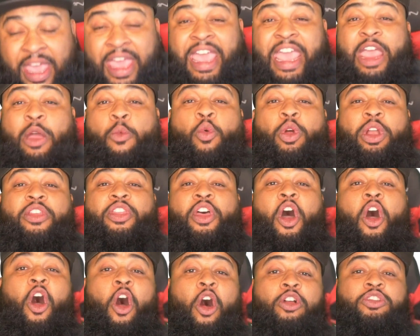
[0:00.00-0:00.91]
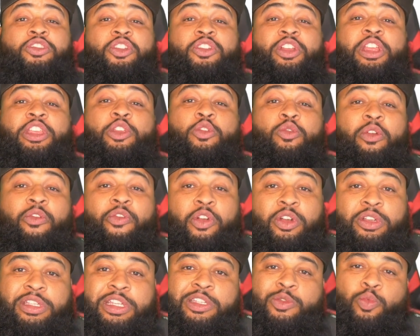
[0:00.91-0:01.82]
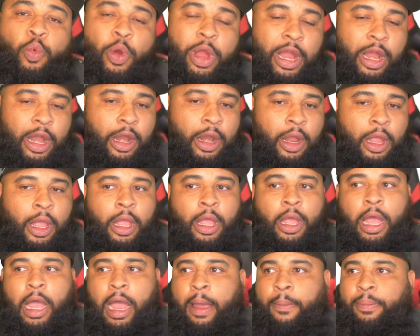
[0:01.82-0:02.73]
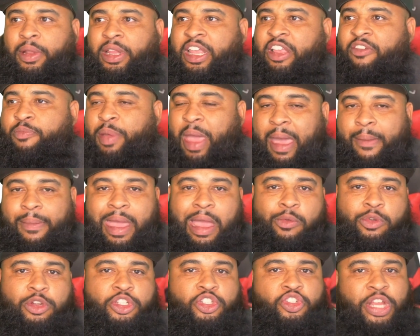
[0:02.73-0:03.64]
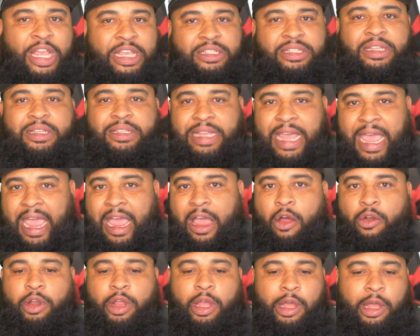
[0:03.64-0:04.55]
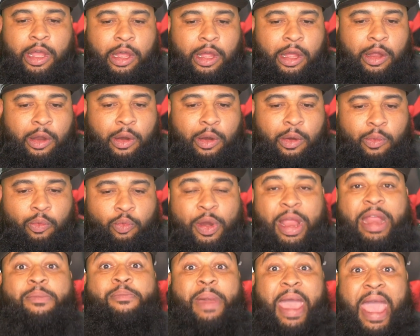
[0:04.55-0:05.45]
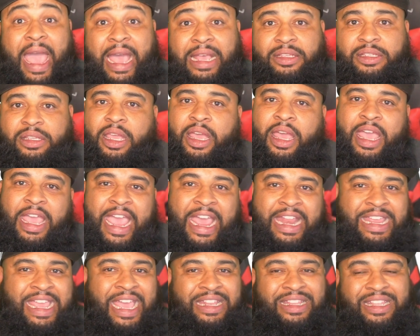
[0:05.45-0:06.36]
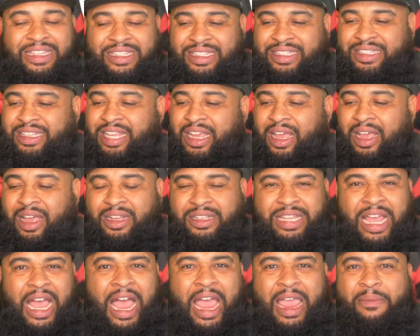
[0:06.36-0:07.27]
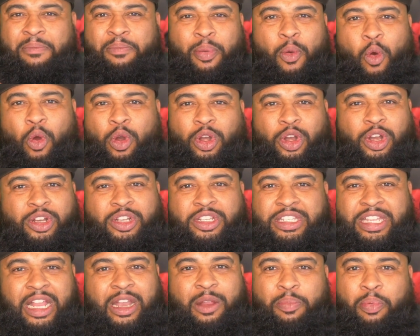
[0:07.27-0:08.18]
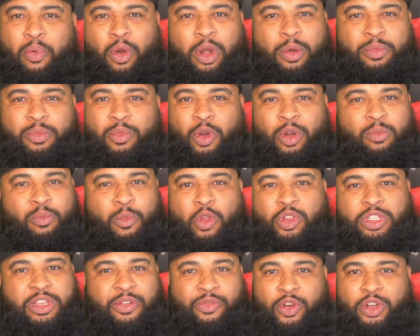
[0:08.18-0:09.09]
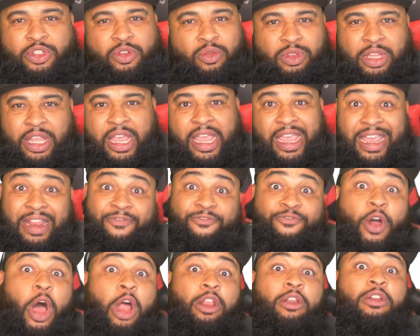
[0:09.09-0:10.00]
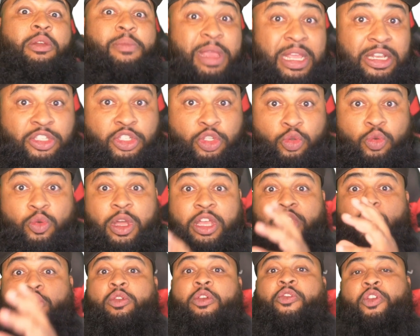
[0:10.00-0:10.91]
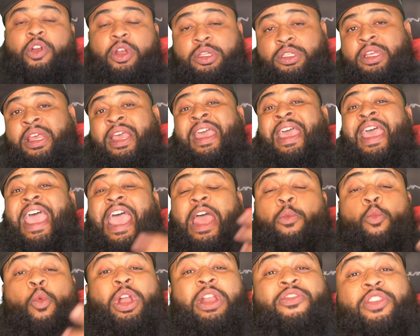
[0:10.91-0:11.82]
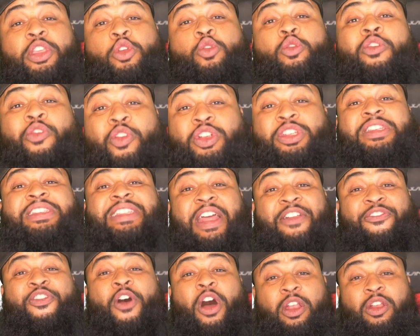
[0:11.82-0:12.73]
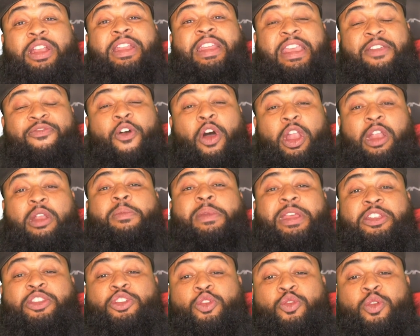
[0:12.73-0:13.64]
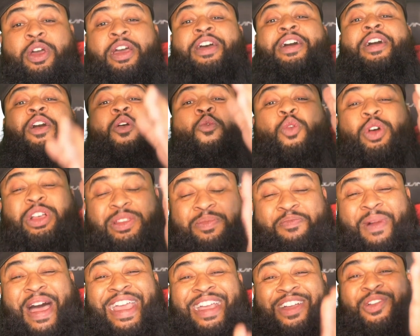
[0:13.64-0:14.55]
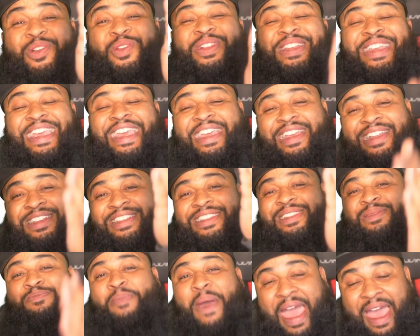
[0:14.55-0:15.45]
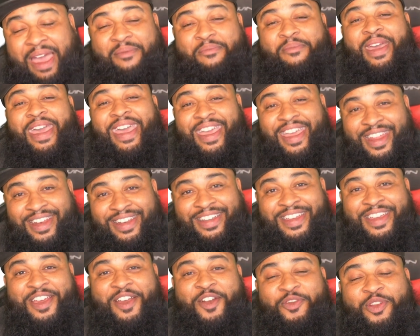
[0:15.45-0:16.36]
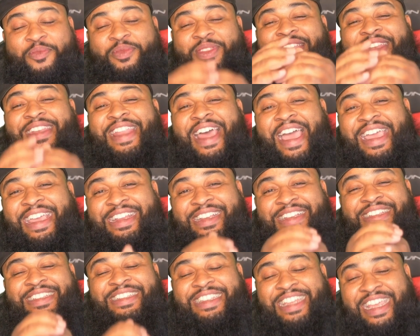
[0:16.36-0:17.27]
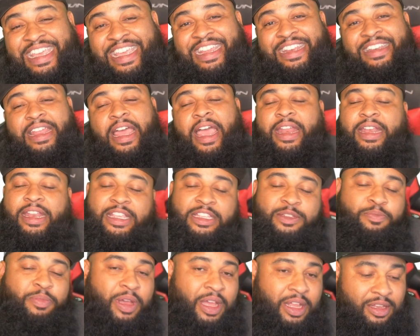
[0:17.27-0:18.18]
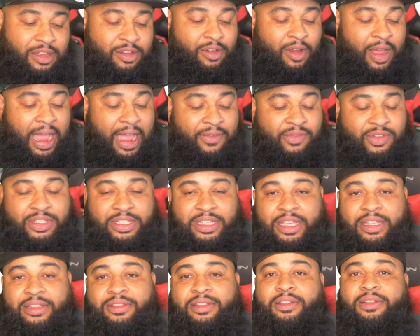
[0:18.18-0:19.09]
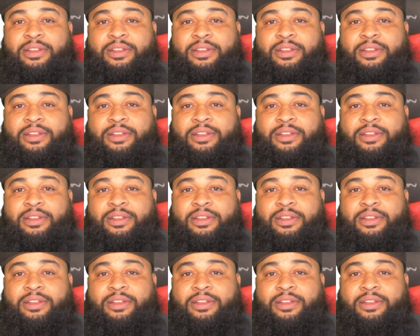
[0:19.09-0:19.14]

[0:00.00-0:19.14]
in one of the alternate universes where I believe Batman was chasing down uh, Red Mask, and he had this uh, time porter teleport multiversal thing, and followed him into a universe. And one of the universes that followed he followed him into was Michael Keaton's Batman from the 1990s. But you know, obviously, it's a